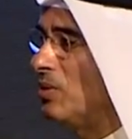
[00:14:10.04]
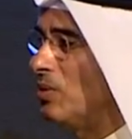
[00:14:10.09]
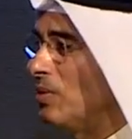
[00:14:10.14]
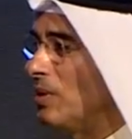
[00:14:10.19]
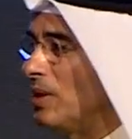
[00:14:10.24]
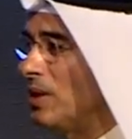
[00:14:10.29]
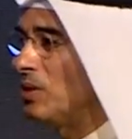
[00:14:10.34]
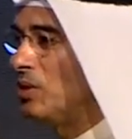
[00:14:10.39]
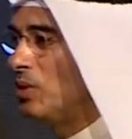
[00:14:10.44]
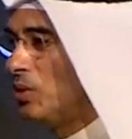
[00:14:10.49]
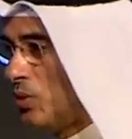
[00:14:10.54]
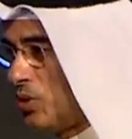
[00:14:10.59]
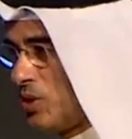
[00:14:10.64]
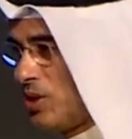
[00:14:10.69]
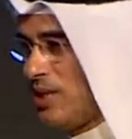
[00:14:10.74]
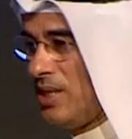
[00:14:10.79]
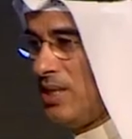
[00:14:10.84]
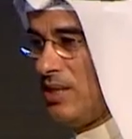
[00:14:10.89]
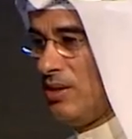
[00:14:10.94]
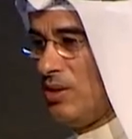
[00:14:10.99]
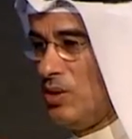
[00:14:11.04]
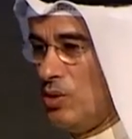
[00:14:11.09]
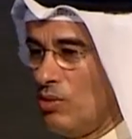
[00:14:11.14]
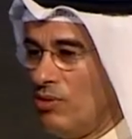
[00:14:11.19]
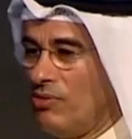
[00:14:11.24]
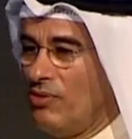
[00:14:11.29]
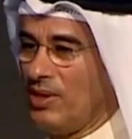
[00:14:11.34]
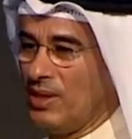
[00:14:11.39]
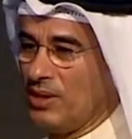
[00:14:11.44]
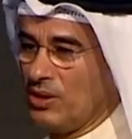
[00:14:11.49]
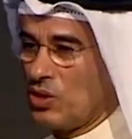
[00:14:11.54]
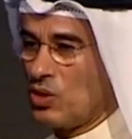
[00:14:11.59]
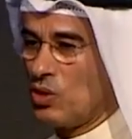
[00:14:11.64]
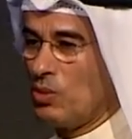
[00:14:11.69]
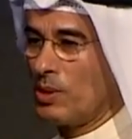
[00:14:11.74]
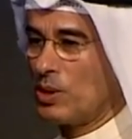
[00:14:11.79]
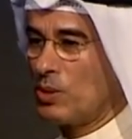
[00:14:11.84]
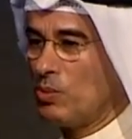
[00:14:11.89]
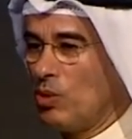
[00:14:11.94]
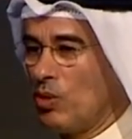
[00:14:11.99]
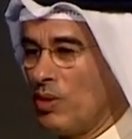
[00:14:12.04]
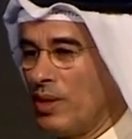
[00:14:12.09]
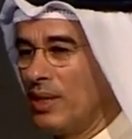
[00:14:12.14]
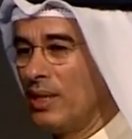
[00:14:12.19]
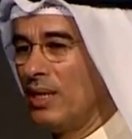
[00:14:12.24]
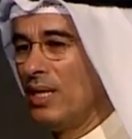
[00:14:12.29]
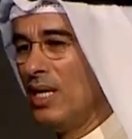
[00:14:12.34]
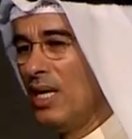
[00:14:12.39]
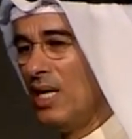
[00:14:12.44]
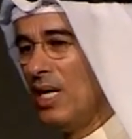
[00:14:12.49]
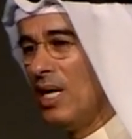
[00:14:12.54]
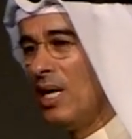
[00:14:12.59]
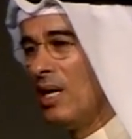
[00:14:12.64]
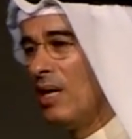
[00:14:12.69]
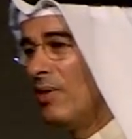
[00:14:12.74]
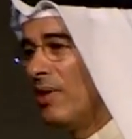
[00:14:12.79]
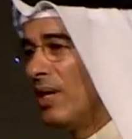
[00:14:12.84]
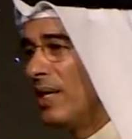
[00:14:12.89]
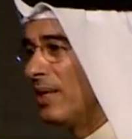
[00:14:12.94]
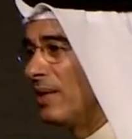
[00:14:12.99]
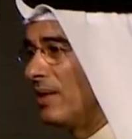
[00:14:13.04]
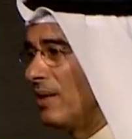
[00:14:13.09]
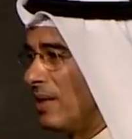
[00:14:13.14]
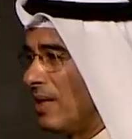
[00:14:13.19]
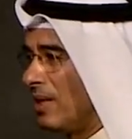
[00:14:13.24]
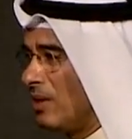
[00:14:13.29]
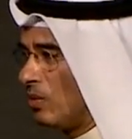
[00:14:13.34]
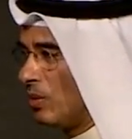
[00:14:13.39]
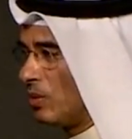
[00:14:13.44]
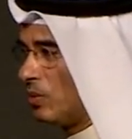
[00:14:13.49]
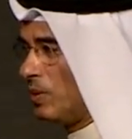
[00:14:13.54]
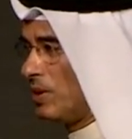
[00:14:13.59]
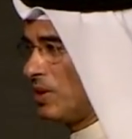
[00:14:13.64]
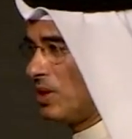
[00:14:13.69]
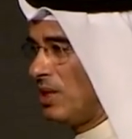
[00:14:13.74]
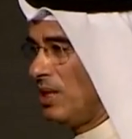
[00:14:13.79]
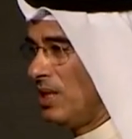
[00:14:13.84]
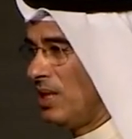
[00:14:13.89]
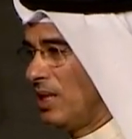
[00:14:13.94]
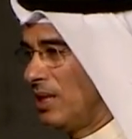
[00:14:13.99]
you, that you see in your field is so much more than, than, than what we see.